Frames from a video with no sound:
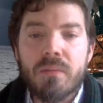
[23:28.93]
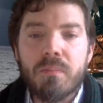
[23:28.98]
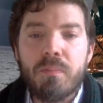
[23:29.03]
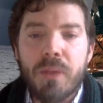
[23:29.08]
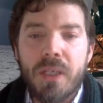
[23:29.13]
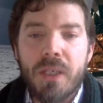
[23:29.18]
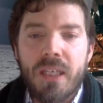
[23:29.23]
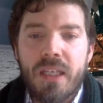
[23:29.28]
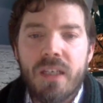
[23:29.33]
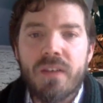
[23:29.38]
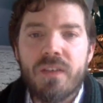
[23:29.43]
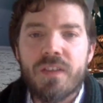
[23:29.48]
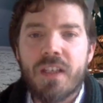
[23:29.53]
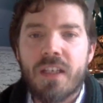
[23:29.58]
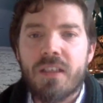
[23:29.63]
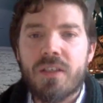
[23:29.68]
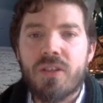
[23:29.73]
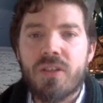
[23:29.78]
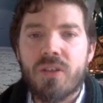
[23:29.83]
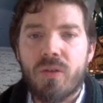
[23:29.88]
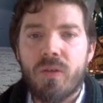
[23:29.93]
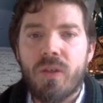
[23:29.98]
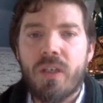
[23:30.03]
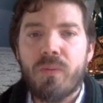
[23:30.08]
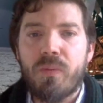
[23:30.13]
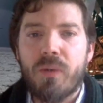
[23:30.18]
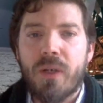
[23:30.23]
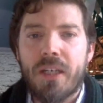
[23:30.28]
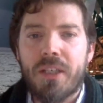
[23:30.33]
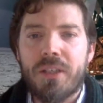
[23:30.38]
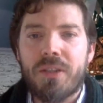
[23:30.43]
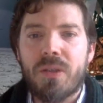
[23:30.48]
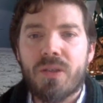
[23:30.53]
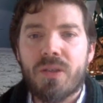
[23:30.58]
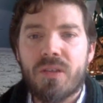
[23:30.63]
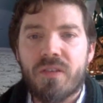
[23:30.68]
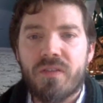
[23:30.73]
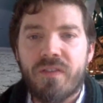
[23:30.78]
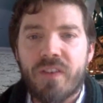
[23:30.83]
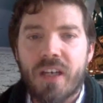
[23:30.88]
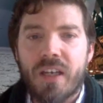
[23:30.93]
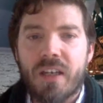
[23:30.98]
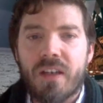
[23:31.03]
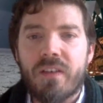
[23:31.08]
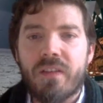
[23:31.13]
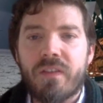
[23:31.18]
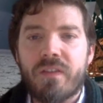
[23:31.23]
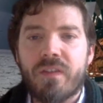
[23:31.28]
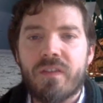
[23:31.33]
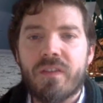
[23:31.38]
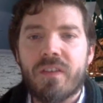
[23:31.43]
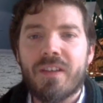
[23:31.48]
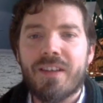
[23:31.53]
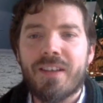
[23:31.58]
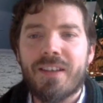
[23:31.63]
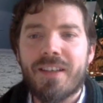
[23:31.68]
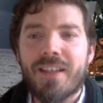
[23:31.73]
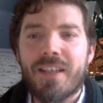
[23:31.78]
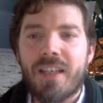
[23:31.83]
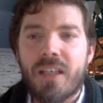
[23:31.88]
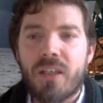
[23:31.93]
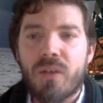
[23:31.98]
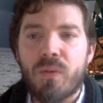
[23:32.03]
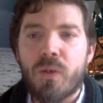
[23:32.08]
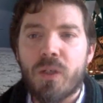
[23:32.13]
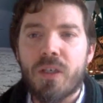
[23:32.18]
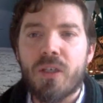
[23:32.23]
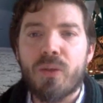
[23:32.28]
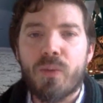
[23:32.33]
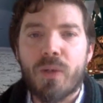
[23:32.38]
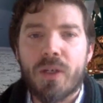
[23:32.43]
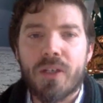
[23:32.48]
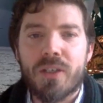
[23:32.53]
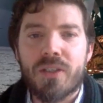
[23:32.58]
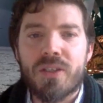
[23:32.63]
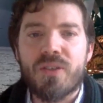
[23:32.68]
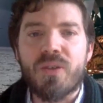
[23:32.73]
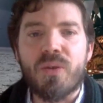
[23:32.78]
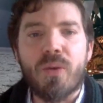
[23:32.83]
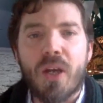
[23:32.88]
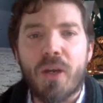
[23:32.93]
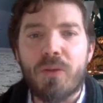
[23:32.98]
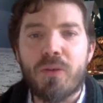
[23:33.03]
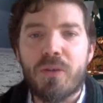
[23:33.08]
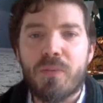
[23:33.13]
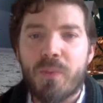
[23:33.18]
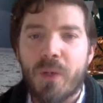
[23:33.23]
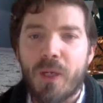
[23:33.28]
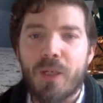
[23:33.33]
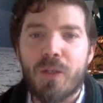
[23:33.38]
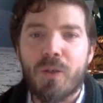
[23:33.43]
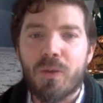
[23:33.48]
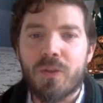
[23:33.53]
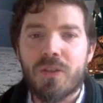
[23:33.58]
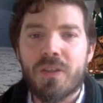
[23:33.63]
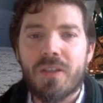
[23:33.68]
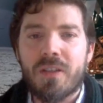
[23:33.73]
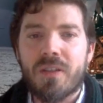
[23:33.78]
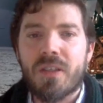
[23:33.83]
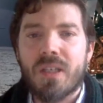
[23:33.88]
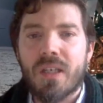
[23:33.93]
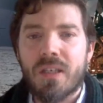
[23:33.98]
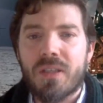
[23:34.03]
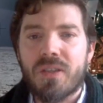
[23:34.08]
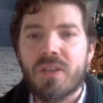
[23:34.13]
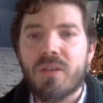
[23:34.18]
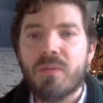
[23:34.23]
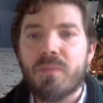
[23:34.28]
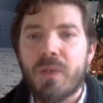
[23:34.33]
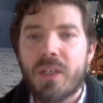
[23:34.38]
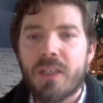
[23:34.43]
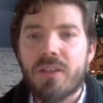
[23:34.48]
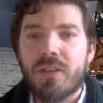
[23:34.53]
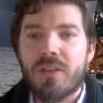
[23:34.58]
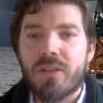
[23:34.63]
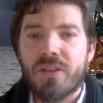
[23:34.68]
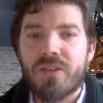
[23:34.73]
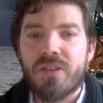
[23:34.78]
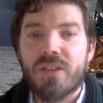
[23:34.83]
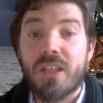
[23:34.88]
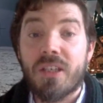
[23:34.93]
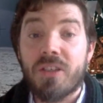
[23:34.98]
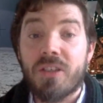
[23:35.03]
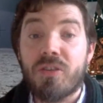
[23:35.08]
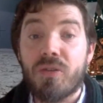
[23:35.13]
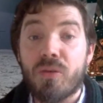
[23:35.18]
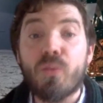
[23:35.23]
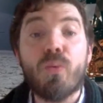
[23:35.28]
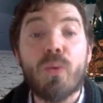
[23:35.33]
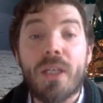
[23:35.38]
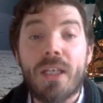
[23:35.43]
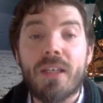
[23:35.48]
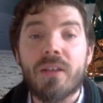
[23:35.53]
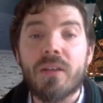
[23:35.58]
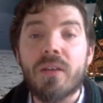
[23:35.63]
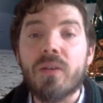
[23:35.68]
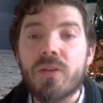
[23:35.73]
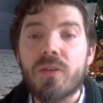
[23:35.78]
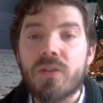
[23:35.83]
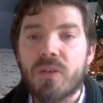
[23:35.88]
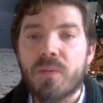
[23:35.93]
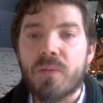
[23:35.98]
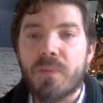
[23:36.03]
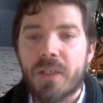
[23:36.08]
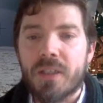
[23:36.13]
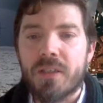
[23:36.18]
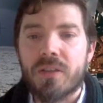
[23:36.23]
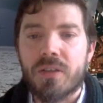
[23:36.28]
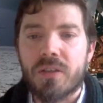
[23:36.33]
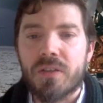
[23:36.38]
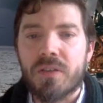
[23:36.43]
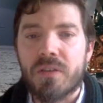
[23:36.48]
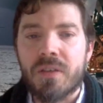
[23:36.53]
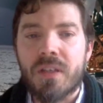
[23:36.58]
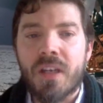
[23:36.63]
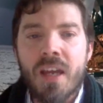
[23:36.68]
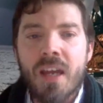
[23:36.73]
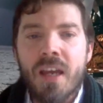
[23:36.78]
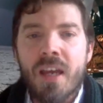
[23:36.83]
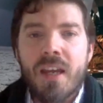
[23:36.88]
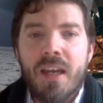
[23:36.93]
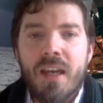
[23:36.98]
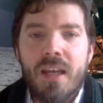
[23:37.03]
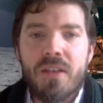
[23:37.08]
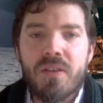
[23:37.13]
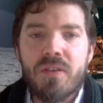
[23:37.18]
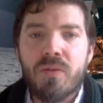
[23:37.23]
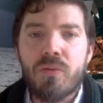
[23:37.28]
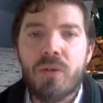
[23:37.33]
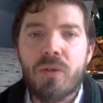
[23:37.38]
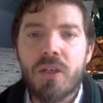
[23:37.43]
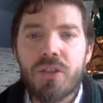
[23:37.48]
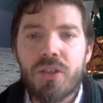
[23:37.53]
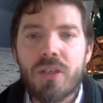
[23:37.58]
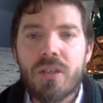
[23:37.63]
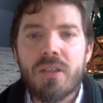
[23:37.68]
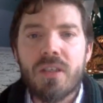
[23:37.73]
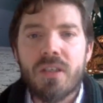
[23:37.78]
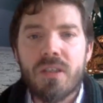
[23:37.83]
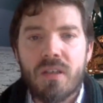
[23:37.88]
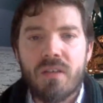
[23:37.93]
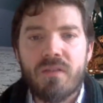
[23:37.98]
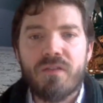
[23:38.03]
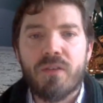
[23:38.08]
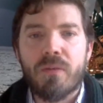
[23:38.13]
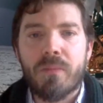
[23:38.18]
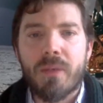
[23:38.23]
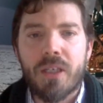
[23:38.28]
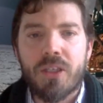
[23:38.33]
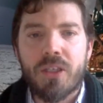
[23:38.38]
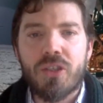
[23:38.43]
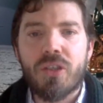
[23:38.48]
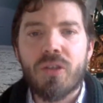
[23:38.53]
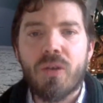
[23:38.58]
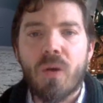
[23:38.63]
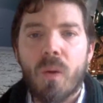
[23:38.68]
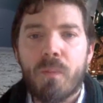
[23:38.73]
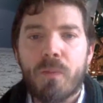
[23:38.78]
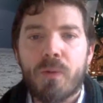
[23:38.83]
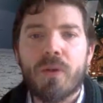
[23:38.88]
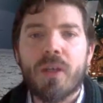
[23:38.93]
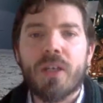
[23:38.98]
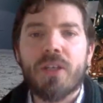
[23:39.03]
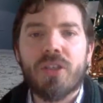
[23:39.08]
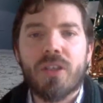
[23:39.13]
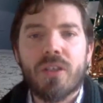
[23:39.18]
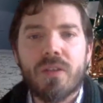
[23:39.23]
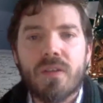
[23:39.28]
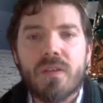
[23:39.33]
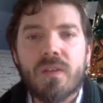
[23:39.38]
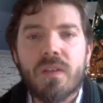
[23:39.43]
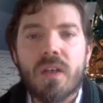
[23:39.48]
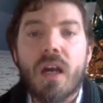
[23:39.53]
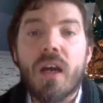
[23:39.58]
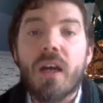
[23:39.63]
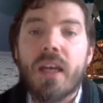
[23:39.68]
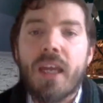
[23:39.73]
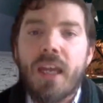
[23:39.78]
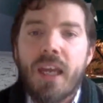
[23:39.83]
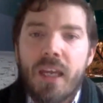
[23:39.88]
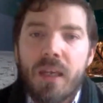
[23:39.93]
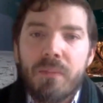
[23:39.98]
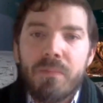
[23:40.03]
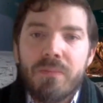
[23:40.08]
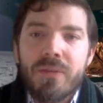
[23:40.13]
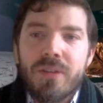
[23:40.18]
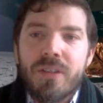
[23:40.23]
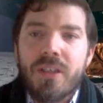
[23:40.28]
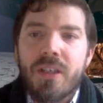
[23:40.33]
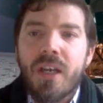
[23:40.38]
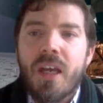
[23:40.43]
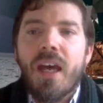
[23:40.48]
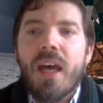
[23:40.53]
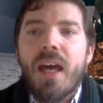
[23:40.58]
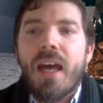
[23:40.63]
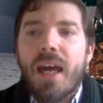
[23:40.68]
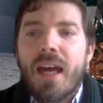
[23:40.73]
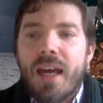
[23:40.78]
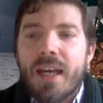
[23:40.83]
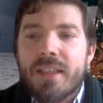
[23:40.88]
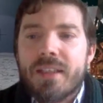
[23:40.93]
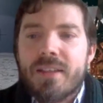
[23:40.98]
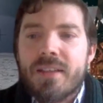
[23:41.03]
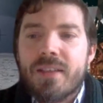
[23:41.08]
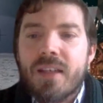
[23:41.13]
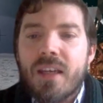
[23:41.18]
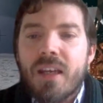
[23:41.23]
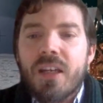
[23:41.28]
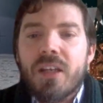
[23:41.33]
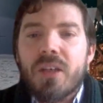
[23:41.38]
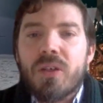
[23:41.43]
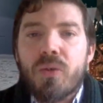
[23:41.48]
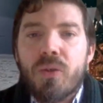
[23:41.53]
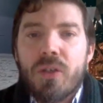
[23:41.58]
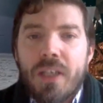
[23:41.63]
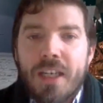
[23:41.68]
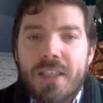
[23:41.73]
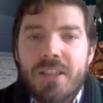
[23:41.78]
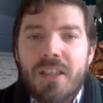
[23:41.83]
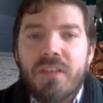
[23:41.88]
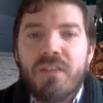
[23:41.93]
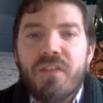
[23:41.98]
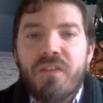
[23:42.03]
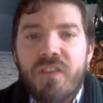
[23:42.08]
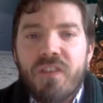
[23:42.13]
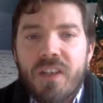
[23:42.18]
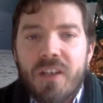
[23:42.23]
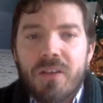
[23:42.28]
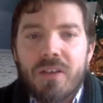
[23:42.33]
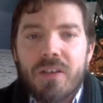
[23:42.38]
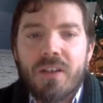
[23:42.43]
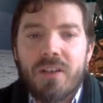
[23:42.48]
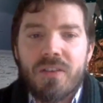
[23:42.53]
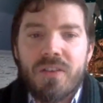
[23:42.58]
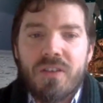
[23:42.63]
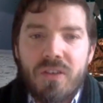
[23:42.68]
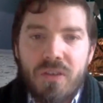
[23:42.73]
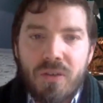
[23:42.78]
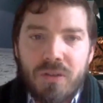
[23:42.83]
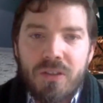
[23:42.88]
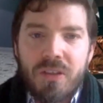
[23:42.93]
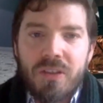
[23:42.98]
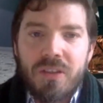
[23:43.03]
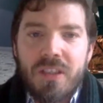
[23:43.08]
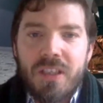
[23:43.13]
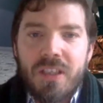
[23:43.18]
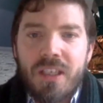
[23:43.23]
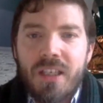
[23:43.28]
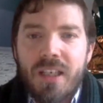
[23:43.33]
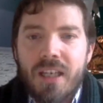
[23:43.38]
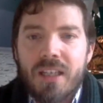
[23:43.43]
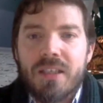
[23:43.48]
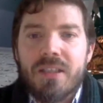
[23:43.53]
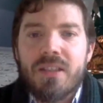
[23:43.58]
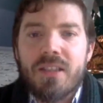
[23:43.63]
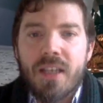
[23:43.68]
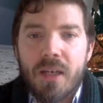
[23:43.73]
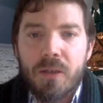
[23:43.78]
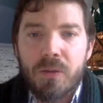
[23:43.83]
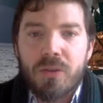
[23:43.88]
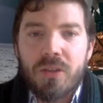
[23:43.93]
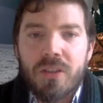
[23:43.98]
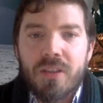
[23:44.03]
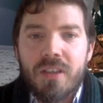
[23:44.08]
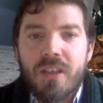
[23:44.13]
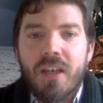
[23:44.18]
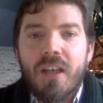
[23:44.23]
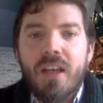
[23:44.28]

believes that its only way to survive in a world where it's surrounded by continent-sized competitors is to weaken those competitors. And so Russian disinformation operations are aimed at creating fear, uncertainty, and doubt